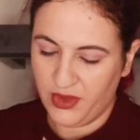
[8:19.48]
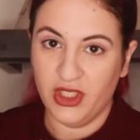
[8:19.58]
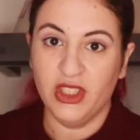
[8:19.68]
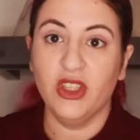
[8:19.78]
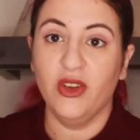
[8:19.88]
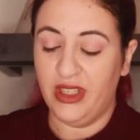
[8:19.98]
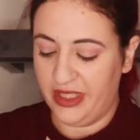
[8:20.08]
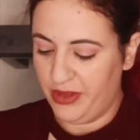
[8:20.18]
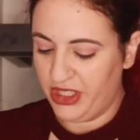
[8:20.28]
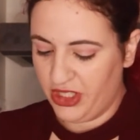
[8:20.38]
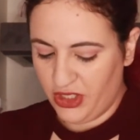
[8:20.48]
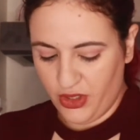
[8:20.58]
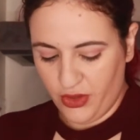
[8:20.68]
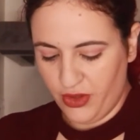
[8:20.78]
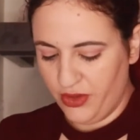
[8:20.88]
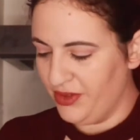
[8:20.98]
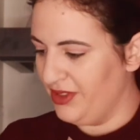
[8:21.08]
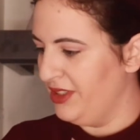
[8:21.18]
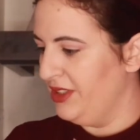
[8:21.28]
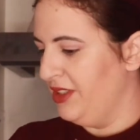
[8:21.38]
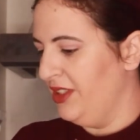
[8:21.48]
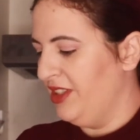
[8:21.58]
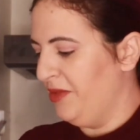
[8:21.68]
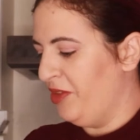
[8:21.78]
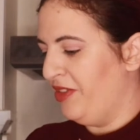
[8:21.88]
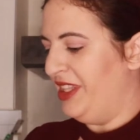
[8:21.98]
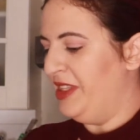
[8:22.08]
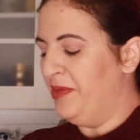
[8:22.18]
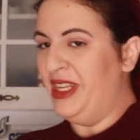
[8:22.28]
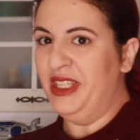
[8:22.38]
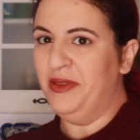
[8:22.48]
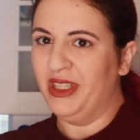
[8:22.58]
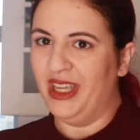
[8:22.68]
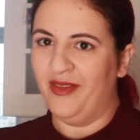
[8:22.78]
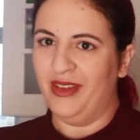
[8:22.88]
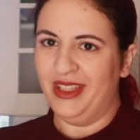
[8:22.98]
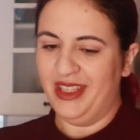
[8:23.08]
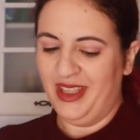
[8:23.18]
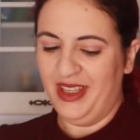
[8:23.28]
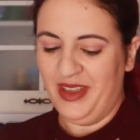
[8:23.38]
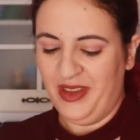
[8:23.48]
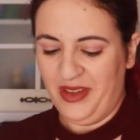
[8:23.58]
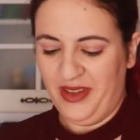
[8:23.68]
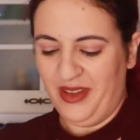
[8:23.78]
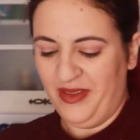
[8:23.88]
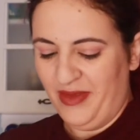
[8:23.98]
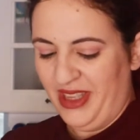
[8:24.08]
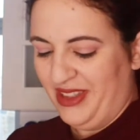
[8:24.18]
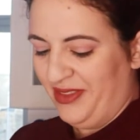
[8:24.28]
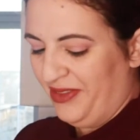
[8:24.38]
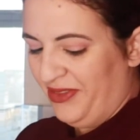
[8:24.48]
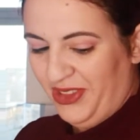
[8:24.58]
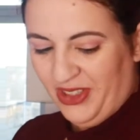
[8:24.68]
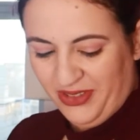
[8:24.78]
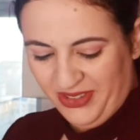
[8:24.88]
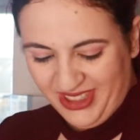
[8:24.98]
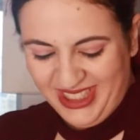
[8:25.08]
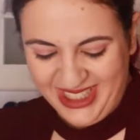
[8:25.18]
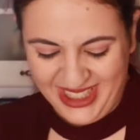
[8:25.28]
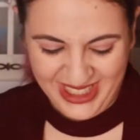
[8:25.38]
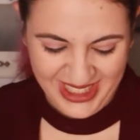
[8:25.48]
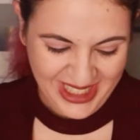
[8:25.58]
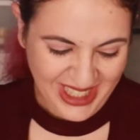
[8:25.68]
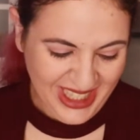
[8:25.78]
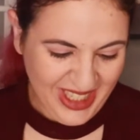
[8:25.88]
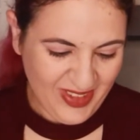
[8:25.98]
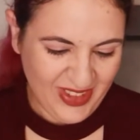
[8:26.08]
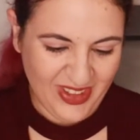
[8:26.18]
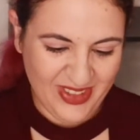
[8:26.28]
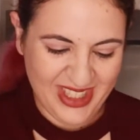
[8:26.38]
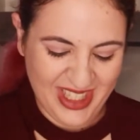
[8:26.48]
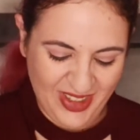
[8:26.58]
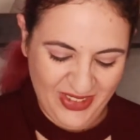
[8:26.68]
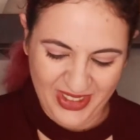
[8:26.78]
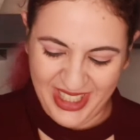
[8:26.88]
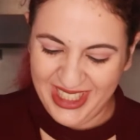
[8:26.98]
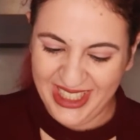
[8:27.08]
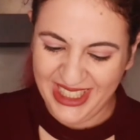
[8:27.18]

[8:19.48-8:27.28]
So let me just show you. Let me find a place which I haven't made full of full of stuff.